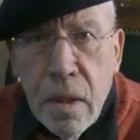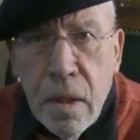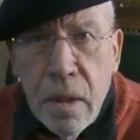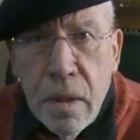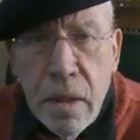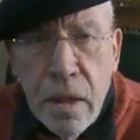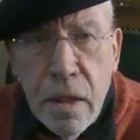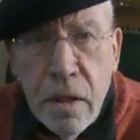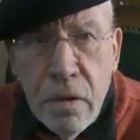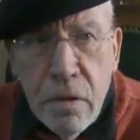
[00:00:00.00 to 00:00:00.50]

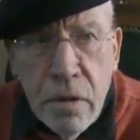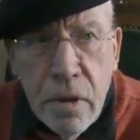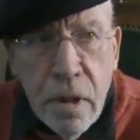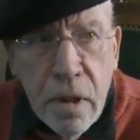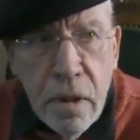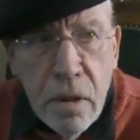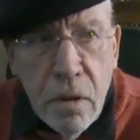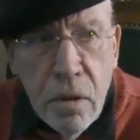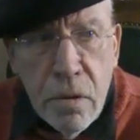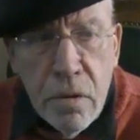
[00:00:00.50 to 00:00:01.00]
and they
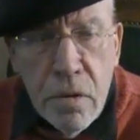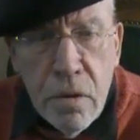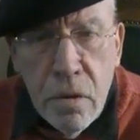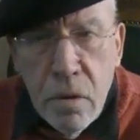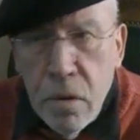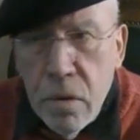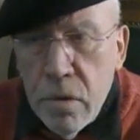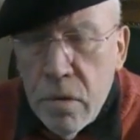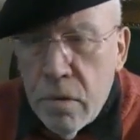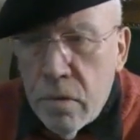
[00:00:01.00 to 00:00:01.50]
create lots
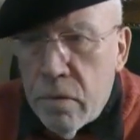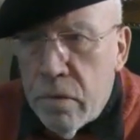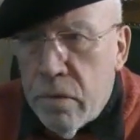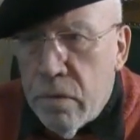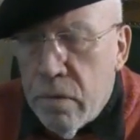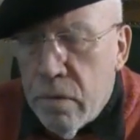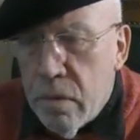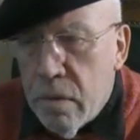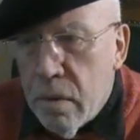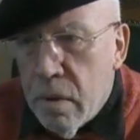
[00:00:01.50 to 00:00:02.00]
and lots
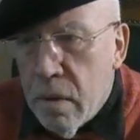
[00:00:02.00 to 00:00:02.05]
of